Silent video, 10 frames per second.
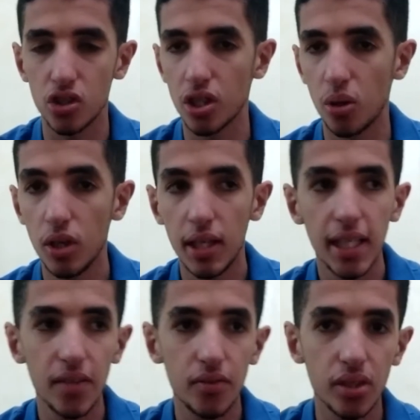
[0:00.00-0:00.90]
So
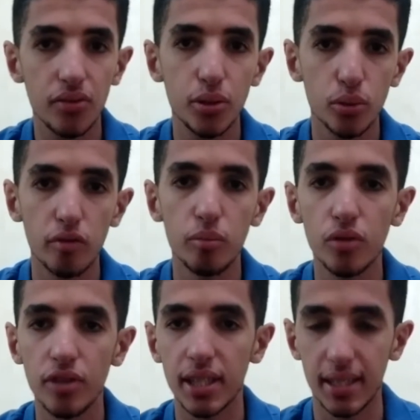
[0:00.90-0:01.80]
even if you were
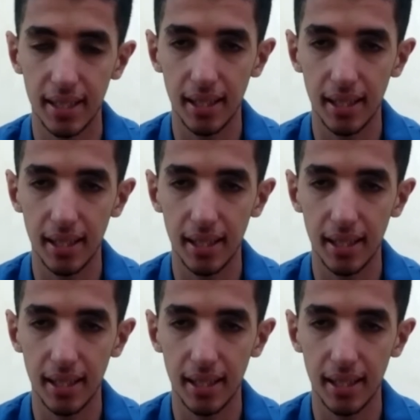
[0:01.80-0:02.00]
moving at the